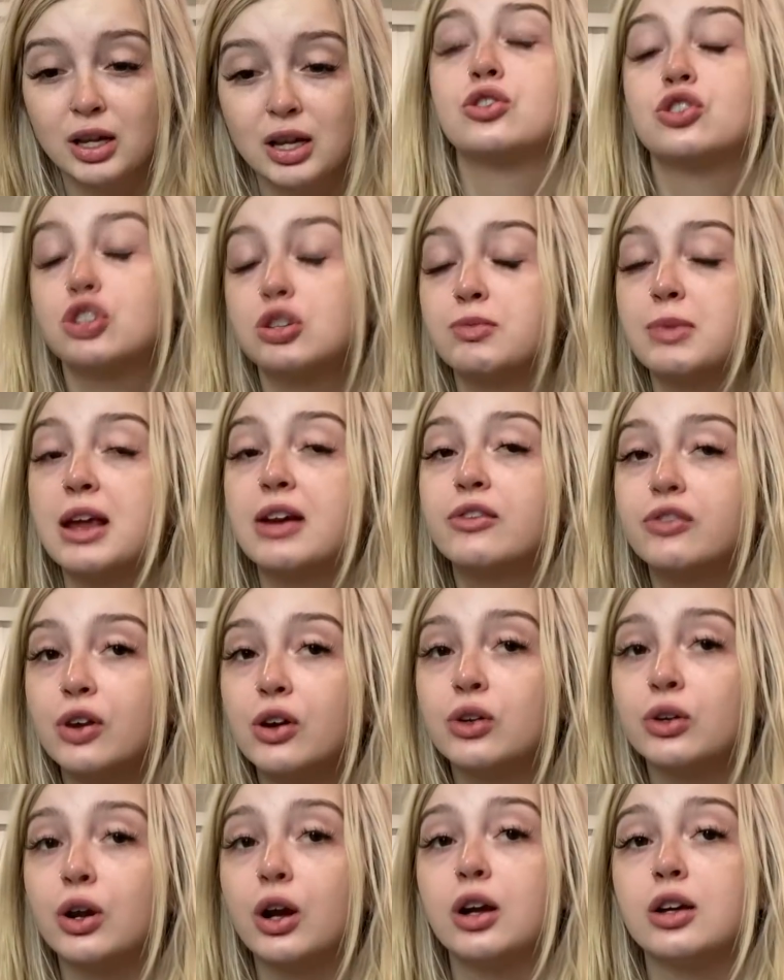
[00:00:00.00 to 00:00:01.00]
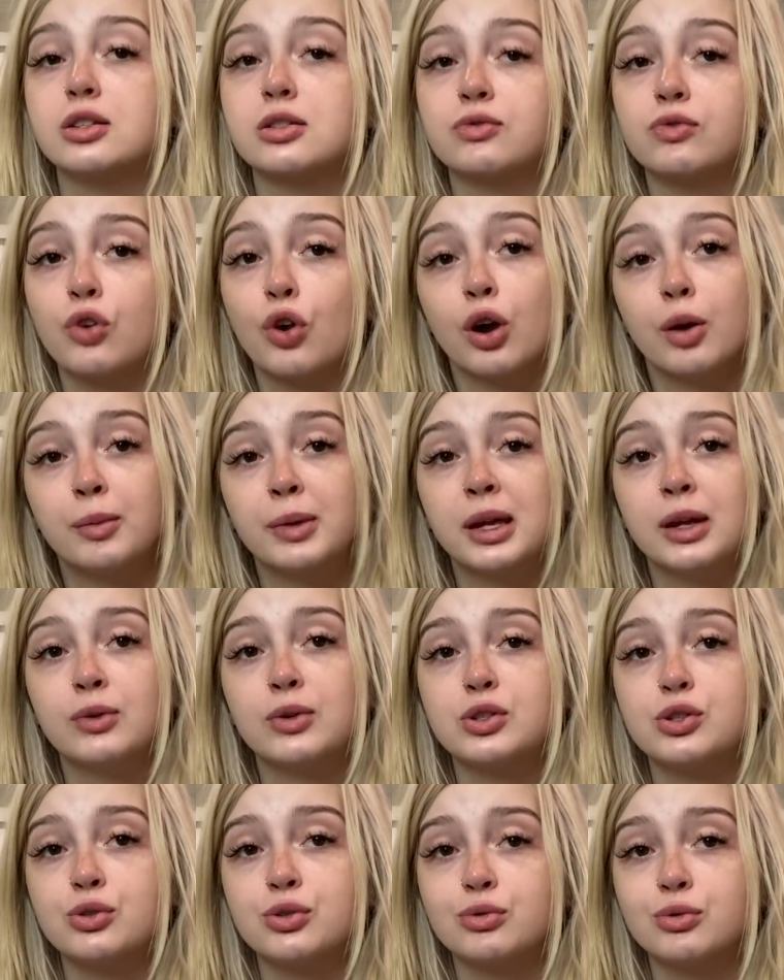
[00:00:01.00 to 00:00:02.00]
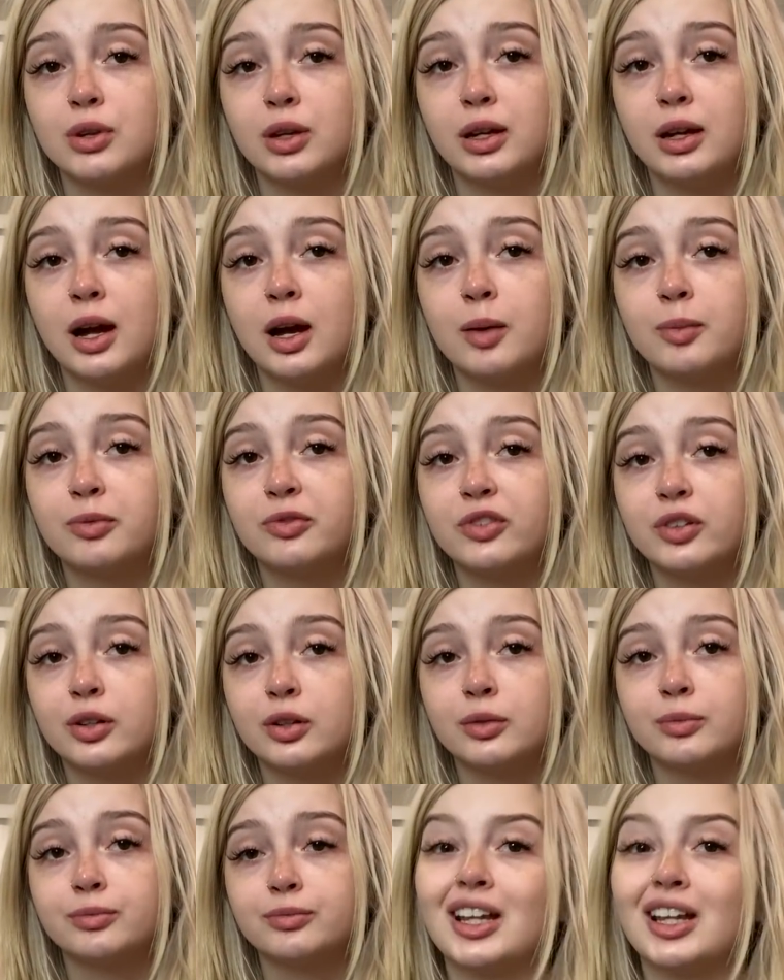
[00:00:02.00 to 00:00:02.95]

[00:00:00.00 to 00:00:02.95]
And she made phone calls for me, which was really helpful.